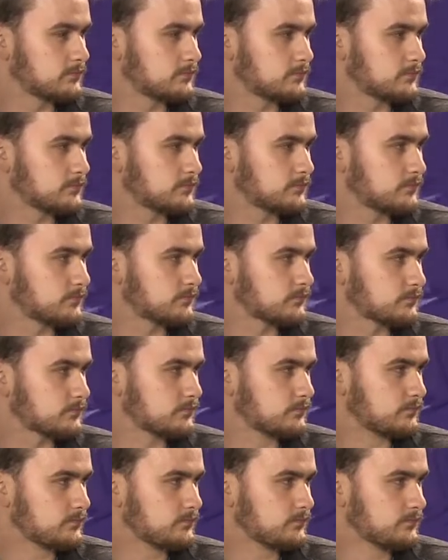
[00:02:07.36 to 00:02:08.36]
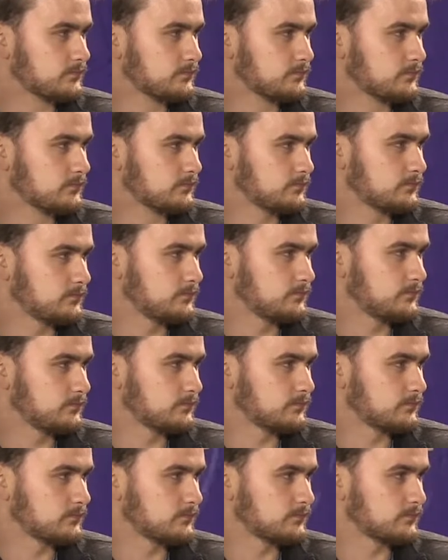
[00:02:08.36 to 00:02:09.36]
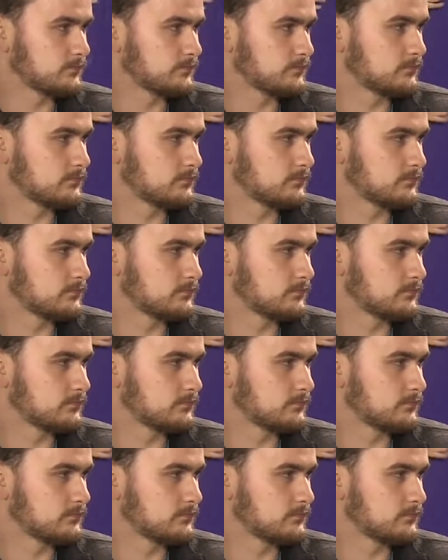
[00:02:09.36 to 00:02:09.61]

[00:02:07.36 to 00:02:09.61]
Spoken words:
(not speaking)